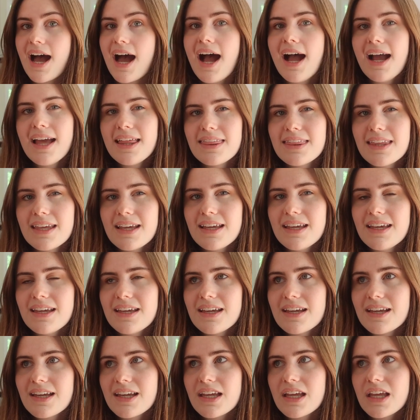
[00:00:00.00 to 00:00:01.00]
I think
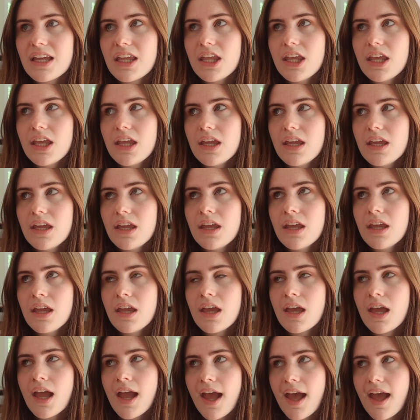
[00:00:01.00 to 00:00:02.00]

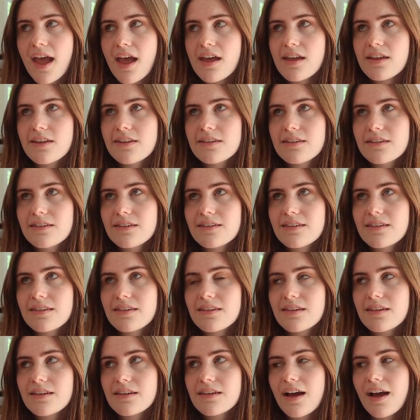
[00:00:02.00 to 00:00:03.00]
yes
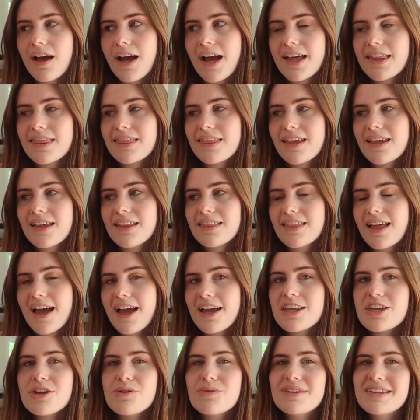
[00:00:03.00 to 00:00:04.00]
I think
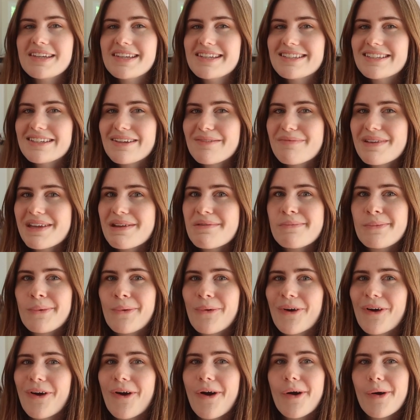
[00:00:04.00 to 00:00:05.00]
that you need to be
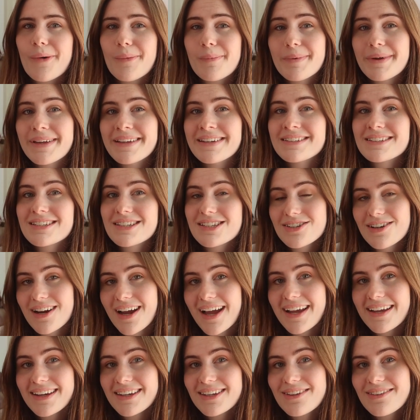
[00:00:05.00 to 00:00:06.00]
more open to
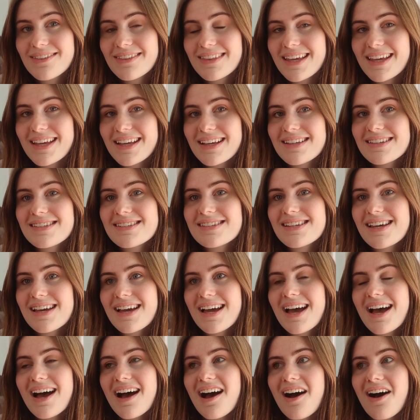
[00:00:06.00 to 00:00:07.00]
trying new things
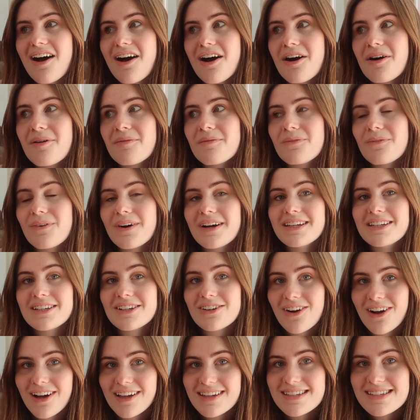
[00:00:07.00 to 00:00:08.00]
um, when
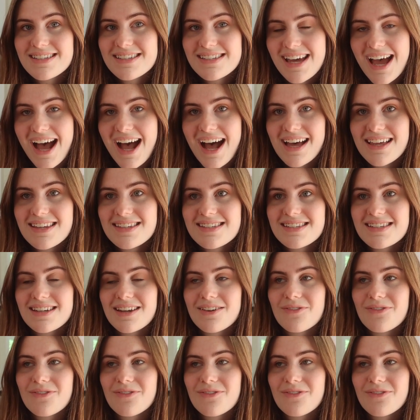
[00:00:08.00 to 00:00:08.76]
you're on SAS